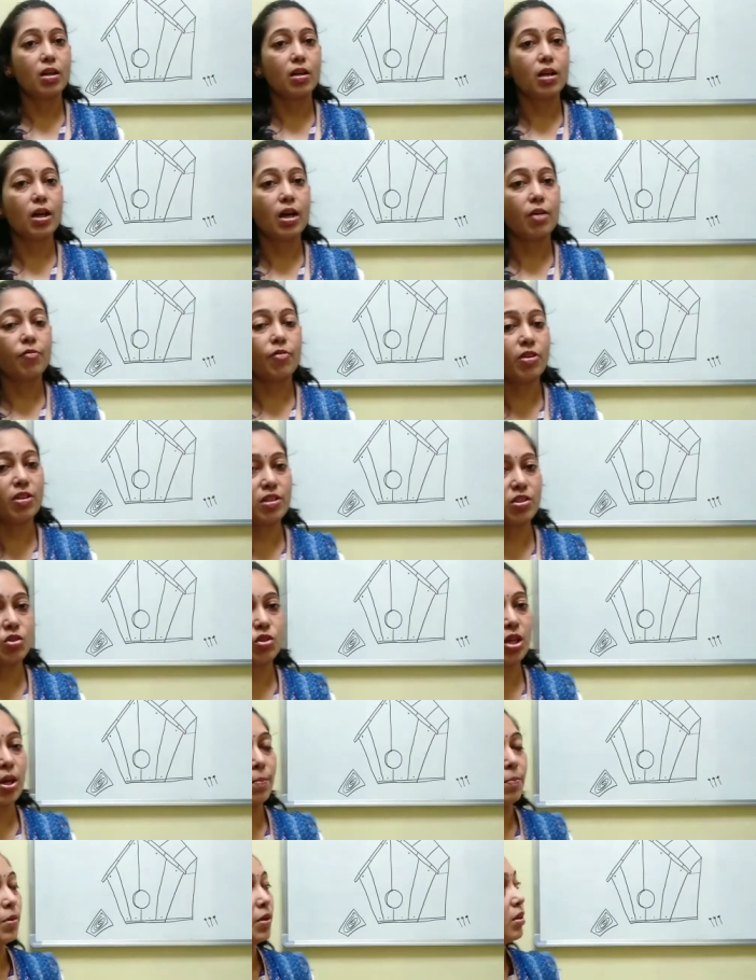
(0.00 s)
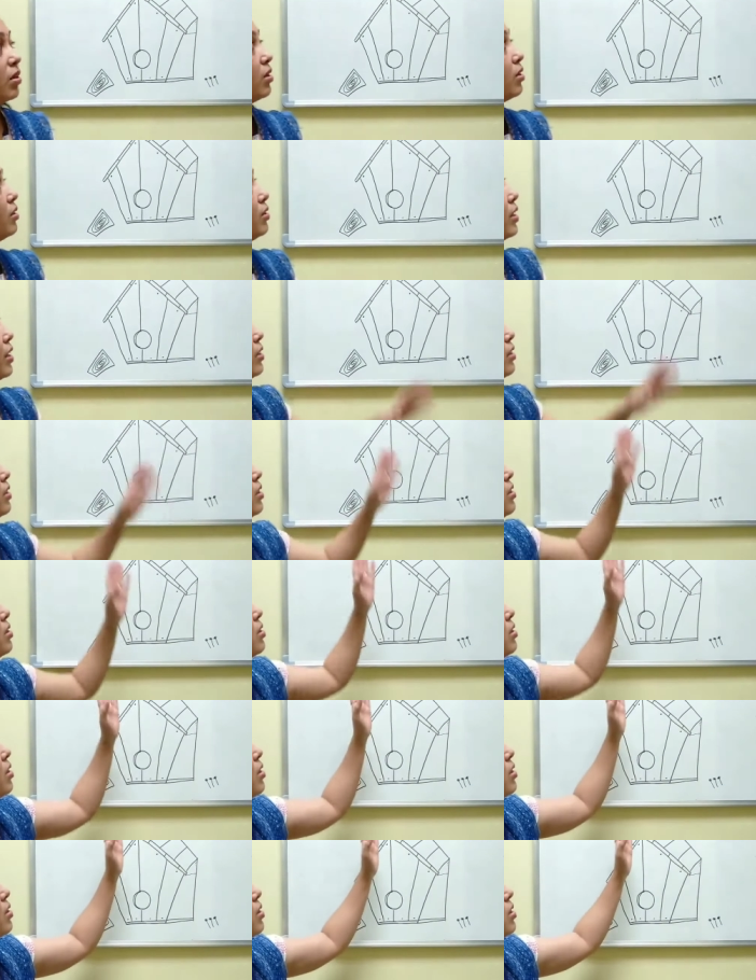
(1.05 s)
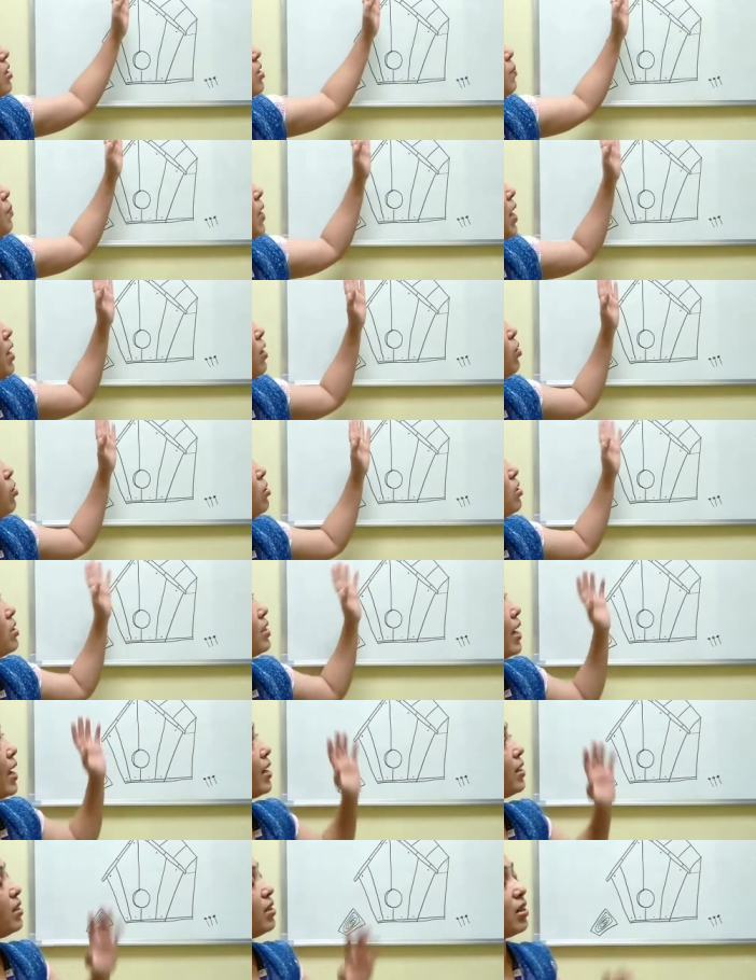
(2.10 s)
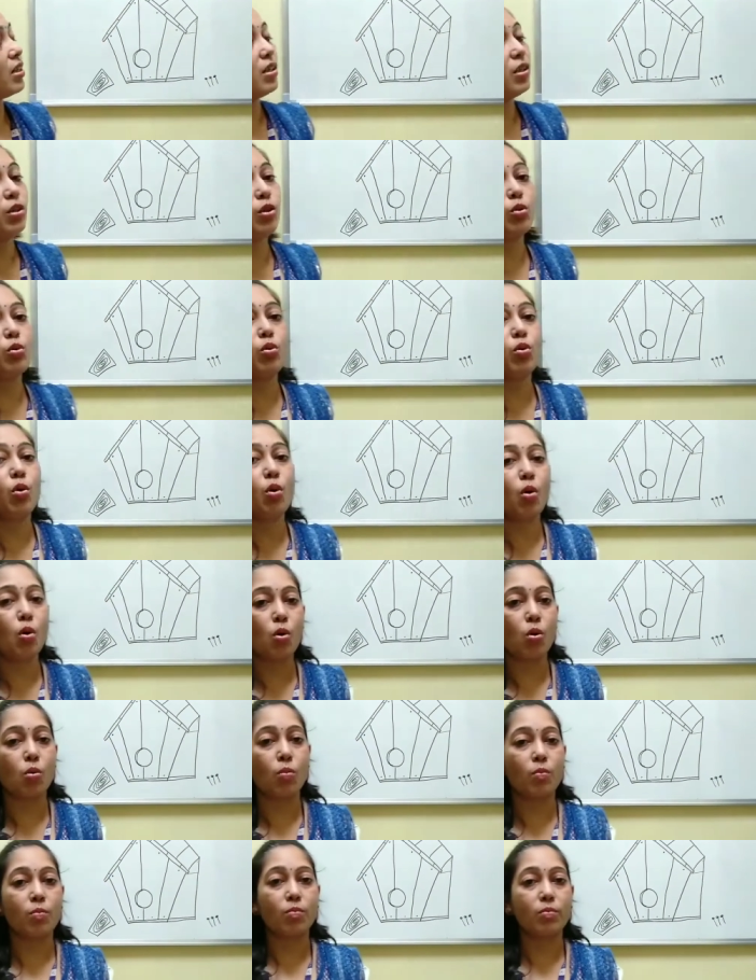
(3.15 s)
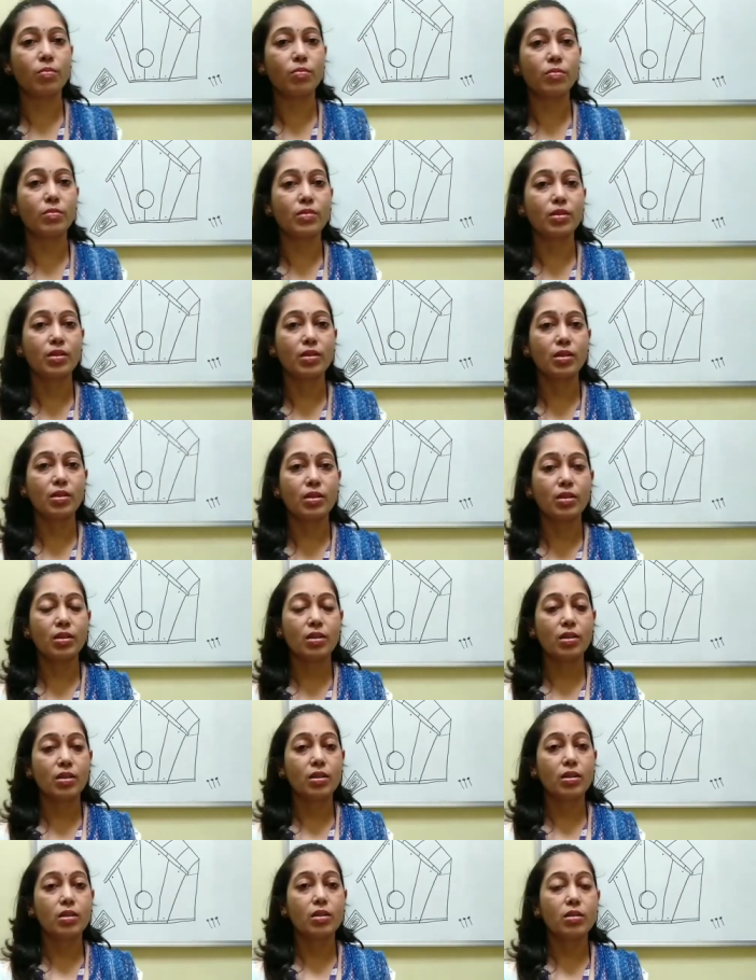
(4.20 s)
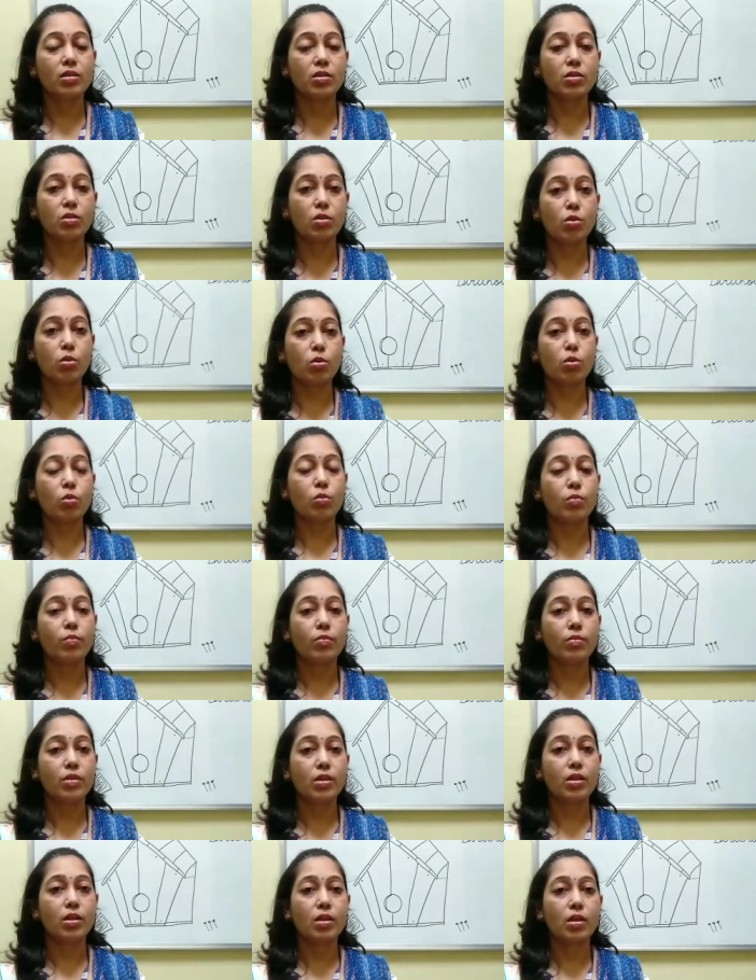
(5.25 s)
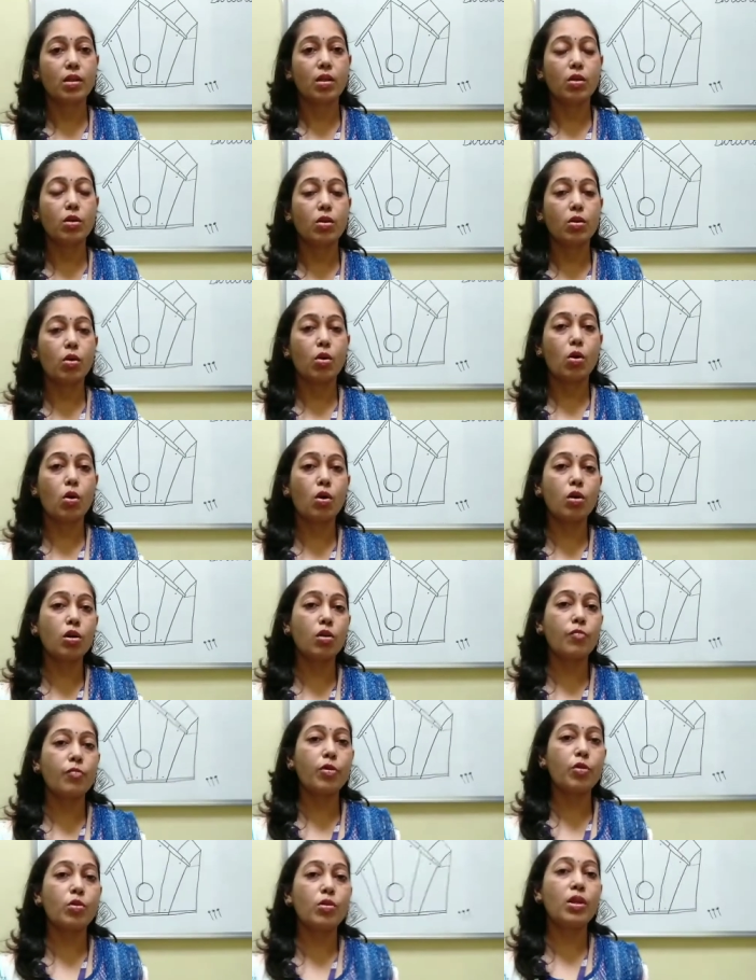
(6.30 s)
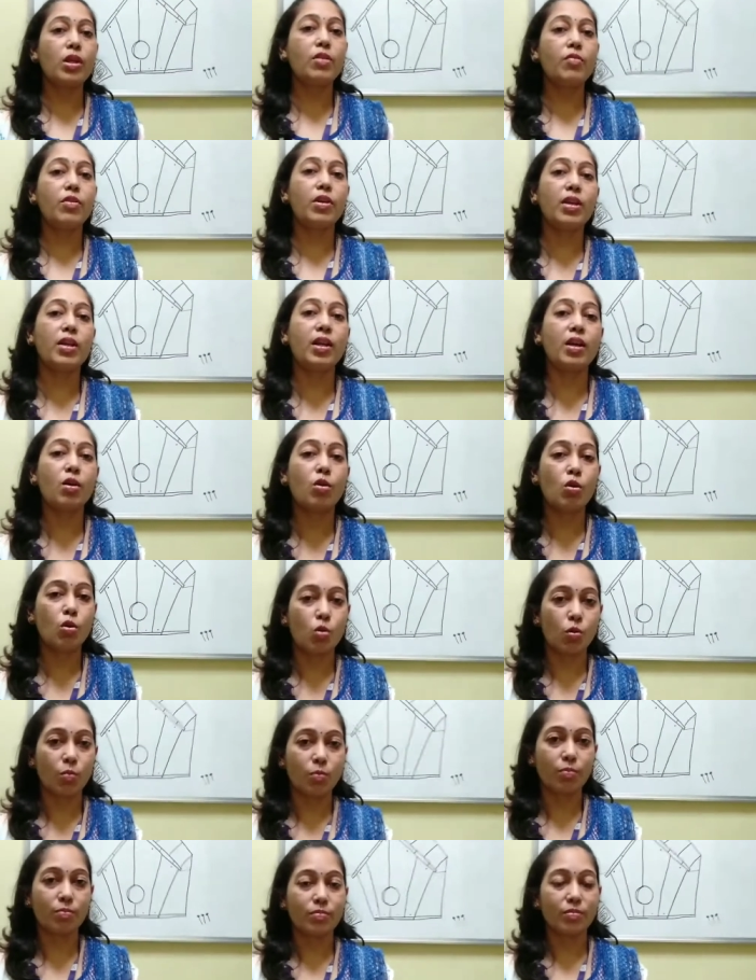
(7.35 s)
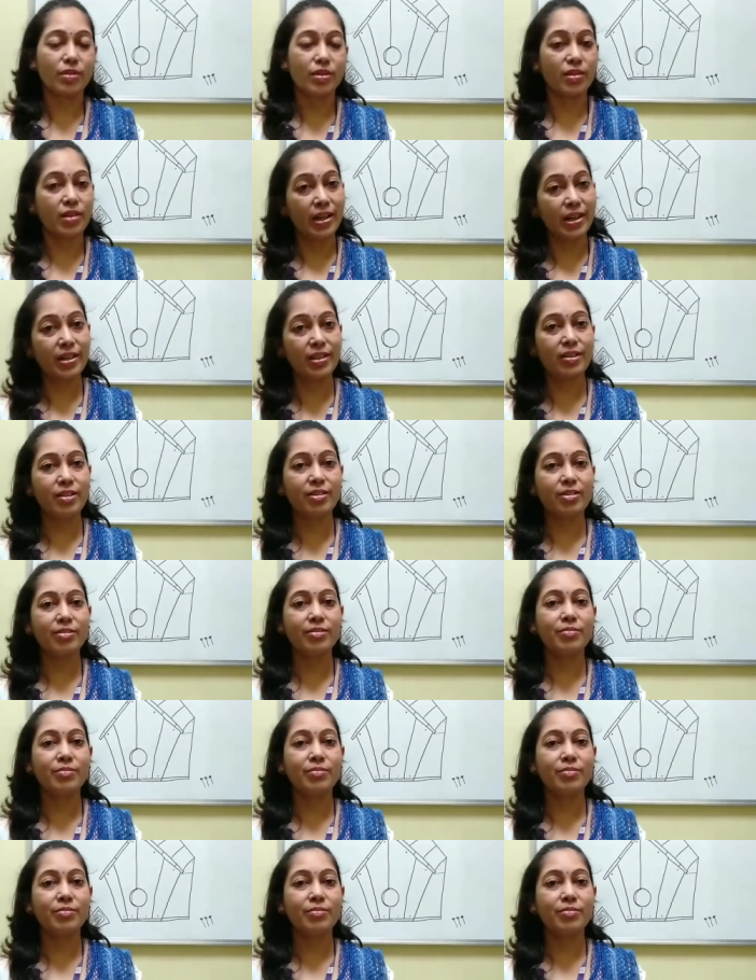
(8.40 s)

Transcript: Our first chapter that is The Sparrows Get a New Home. So all of you live in a home, right?